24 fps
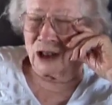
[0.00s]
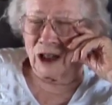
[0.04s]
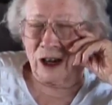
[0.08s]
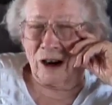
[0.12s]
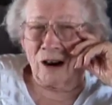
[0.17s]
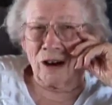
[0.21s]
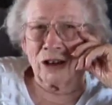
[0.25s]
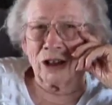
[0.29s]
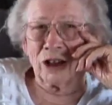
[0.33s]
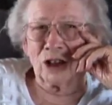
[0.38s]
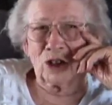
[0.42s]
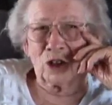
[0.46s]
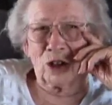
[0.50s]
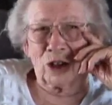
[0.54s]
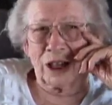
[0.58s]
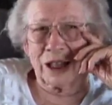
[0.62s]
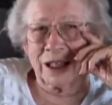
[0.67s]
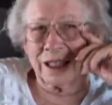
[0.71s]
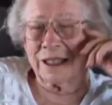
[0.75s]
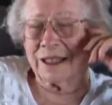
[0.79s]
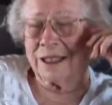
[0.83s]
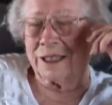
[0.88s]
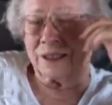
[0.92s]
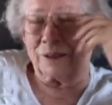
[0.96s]
a shower and a
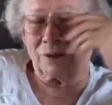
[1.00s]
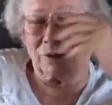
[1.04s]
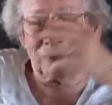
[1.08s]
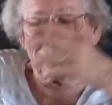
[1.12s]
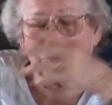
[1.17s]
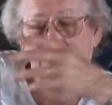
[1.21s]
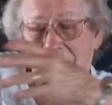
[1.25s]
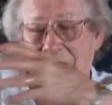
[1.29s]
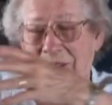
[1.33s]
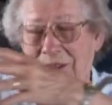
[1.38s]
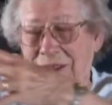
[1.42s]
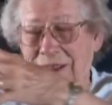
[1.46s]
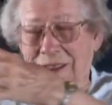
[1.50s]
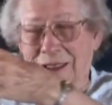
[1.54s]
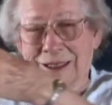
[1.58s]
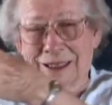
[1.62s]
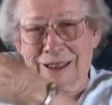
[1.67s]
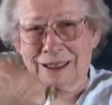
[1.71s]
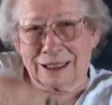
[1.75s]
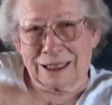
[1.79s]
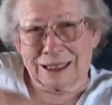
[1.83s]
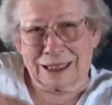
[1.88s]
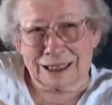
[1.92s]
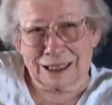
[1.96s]
toilet and a
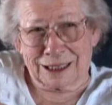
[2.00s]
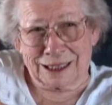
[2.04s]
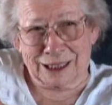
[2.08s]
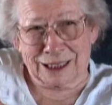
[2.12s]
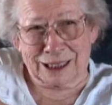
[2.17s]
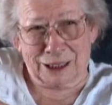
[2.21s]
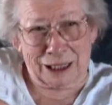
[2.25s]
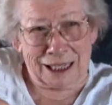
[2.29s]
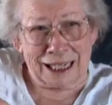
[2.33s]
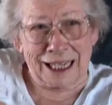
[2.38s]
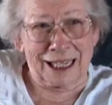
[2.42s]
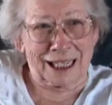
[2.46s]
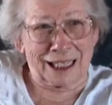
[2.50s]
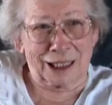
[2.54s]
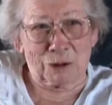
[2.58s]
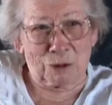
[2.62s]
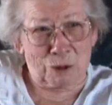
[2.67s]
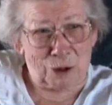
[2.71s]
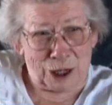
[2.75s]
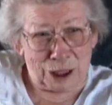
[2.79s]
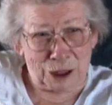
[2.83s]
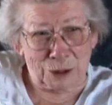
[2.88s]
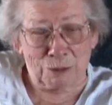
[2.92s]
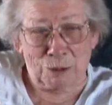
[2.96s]
a sink, a
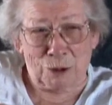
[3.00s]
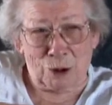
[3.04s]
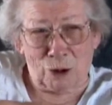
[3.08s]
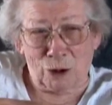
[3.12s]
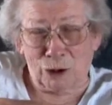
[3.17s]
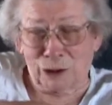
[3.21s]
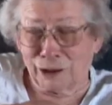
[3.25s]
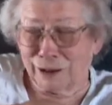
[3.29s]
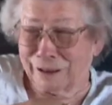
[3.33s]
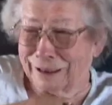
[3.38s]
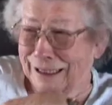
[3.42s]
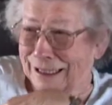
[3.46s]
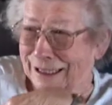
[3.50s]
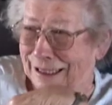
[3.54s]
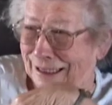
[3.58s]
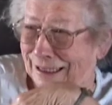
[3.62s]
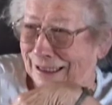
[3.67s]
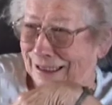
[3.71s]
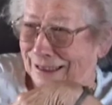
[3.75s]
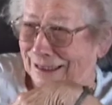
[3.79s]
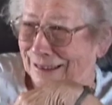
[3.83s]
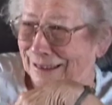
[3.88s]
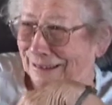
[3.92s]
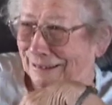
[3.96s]
wash bowl in
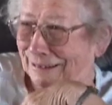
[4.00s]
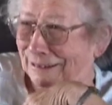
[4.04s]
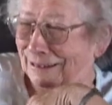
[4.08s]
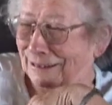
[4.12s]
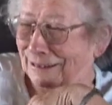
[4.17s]
it.